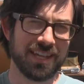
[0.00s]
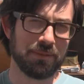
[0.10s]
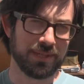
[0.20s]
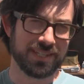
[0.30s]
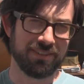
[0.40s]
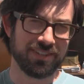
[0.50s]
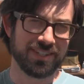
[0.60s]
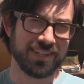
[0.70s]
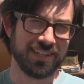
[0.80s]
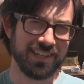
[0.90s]
Hey bus
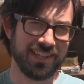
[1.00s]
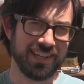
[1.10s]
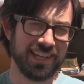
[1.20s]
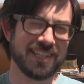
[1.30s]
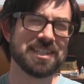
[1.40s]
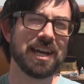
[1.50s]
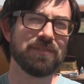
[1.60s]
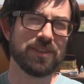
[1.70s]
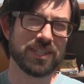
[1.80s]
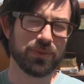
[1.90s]
lovers, it's
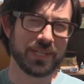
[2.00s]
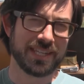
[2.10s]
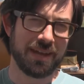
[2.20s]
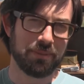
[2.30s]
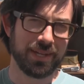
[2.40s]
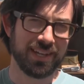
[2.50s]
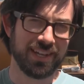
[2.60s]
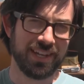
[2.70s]
time for this week's Happy,